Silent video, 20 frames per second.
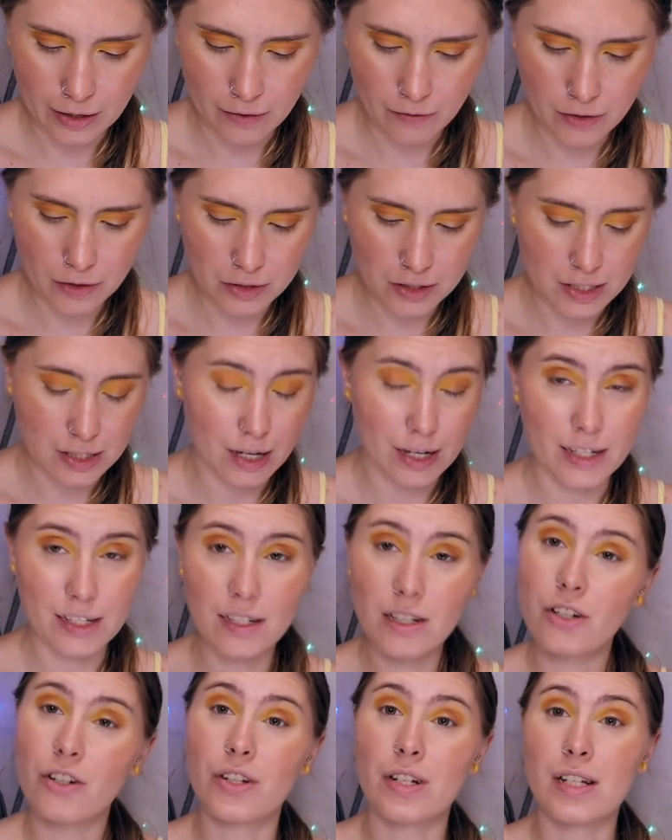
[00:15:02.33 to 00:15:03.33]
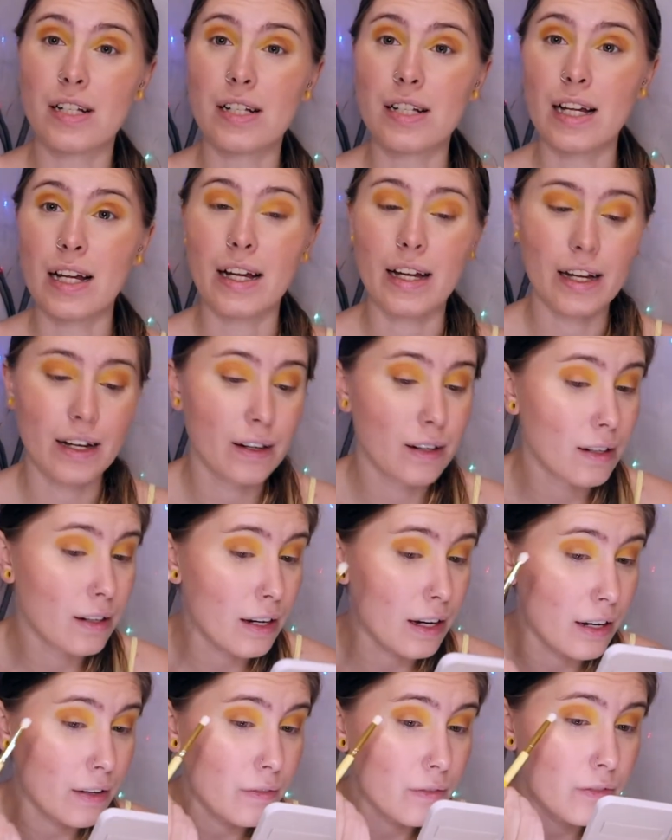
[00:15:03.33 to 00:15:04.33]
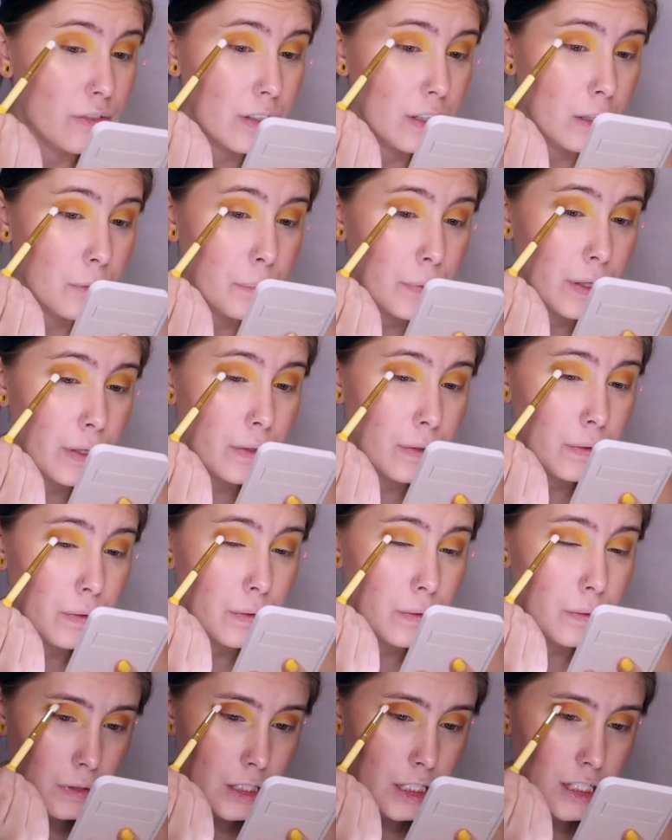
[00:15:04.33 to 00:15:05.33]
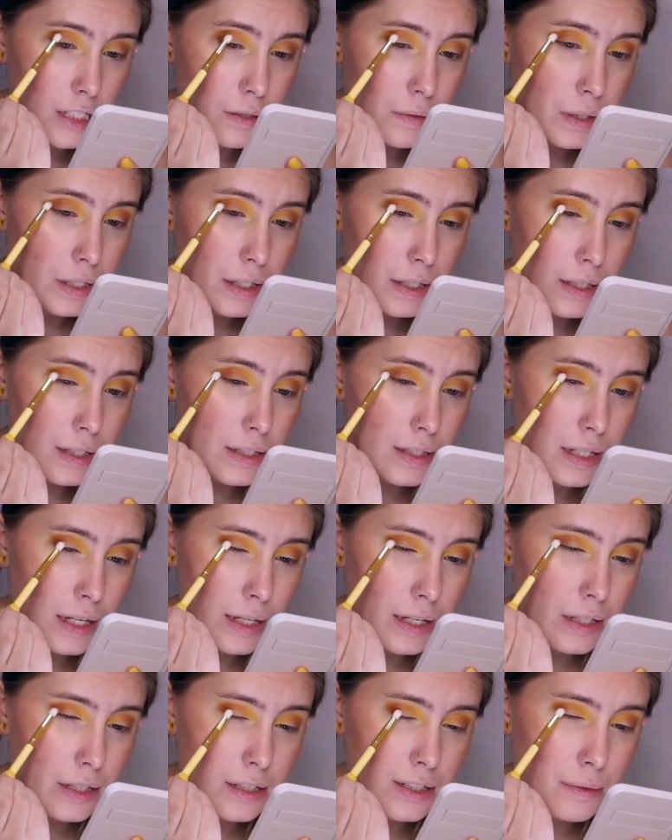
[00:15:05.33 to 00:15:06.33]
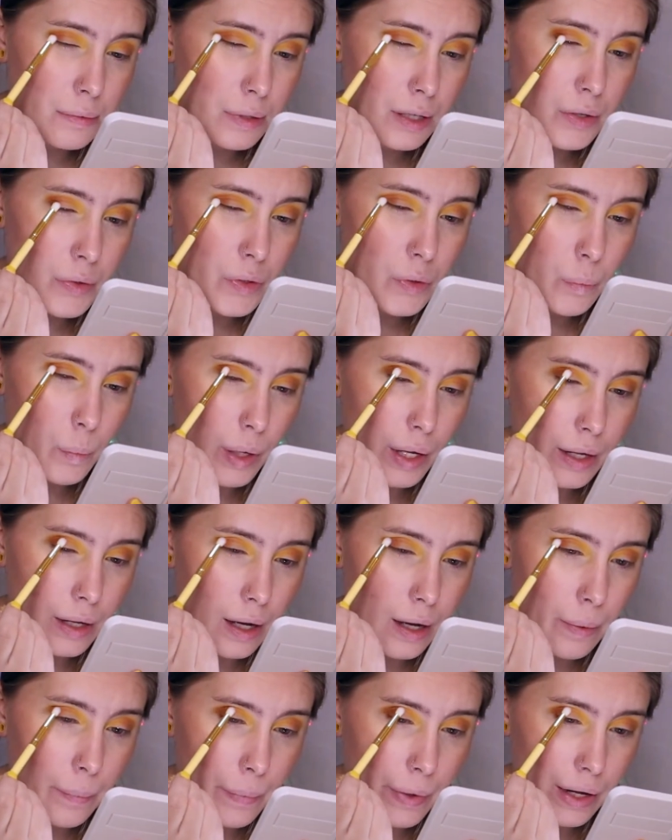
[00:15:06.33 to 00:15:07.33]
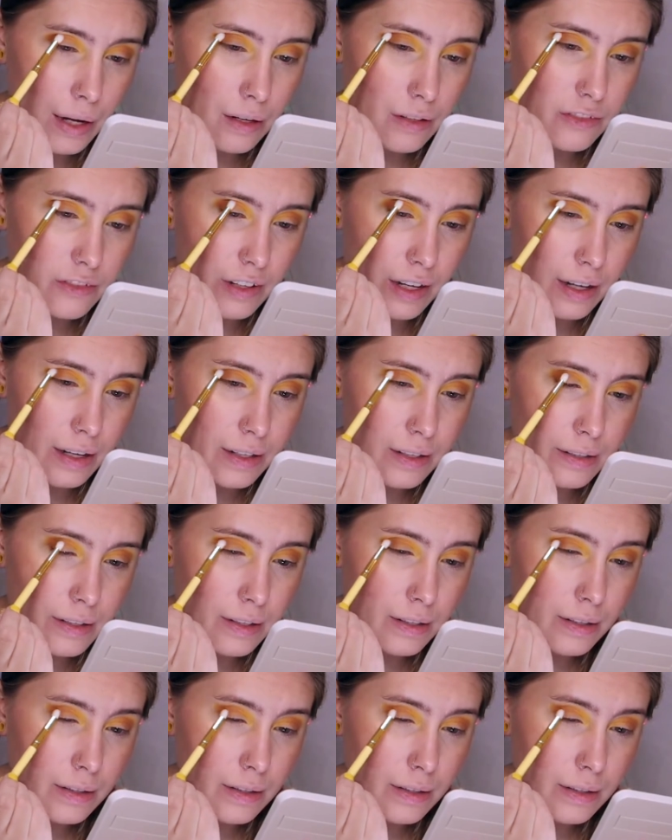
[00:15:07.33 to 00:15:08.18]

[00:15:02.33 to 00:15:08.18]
it feels nice to just sit here and film though, just because I can just play with makeup and vent.